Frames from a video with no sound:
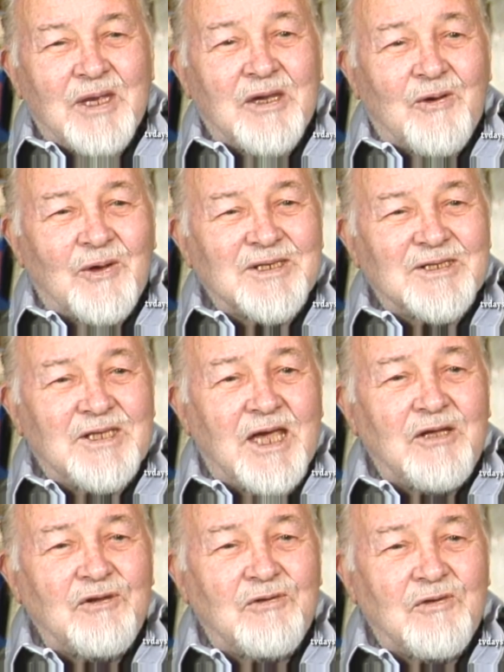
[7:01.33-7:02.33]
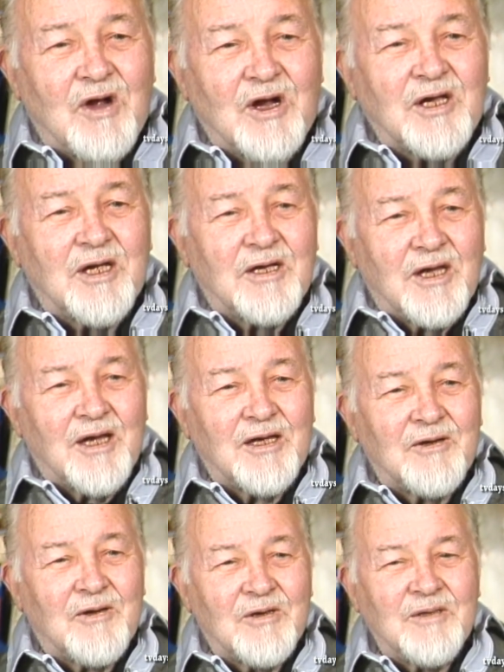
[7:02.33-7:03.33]
because dead drunk,
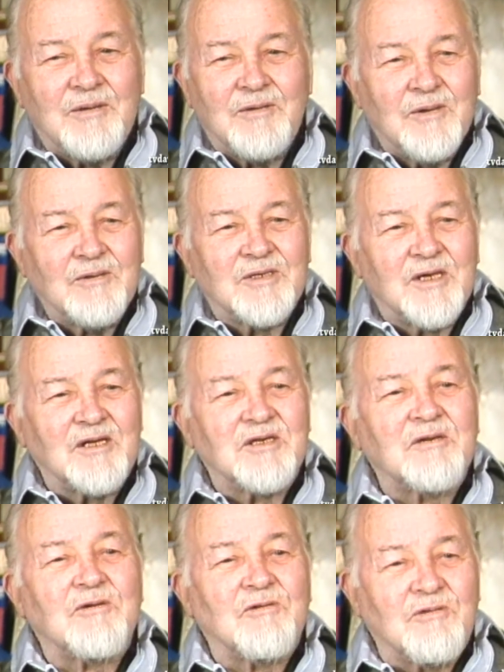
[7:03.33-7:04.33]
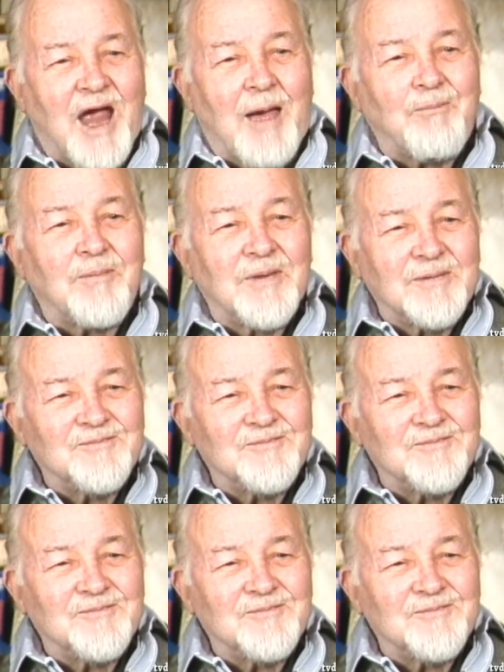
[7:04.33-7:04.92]
I couldn't do such crap.